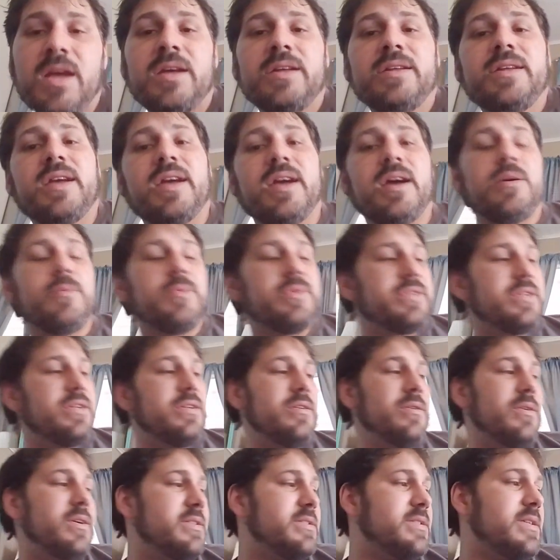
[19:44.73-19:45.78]
Yeah, with the
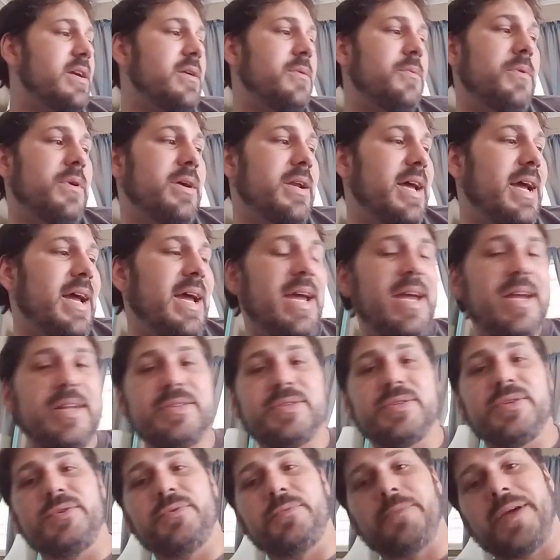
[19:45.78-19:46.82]
USA 1 I had
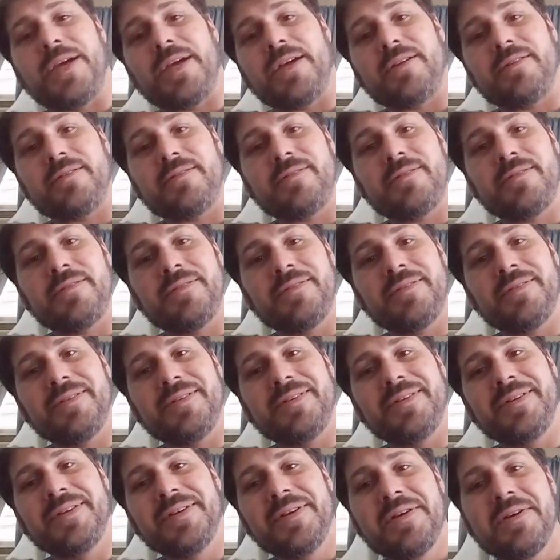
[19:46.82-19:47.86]
to, man.
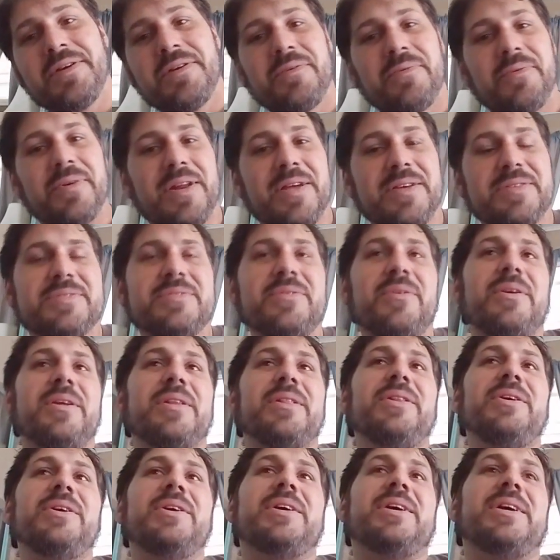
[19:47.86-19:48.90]
When I started
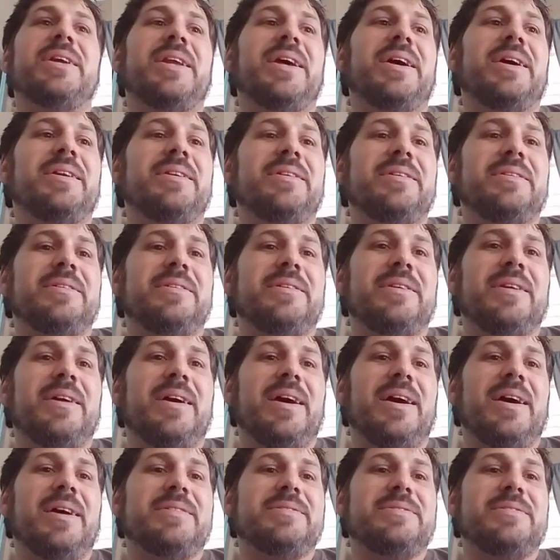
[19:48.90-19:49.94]
looking at
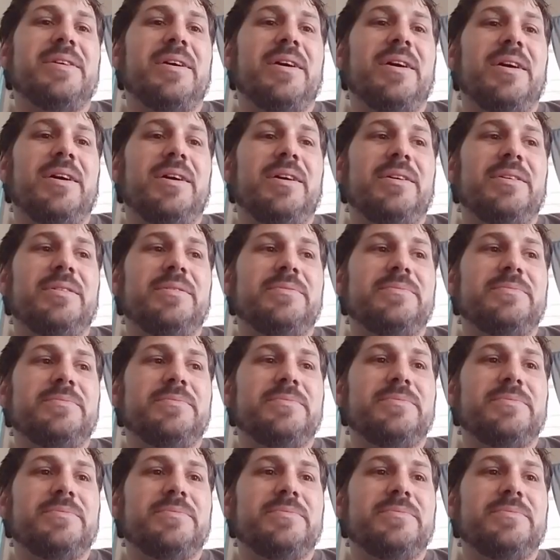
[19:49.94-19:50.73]
the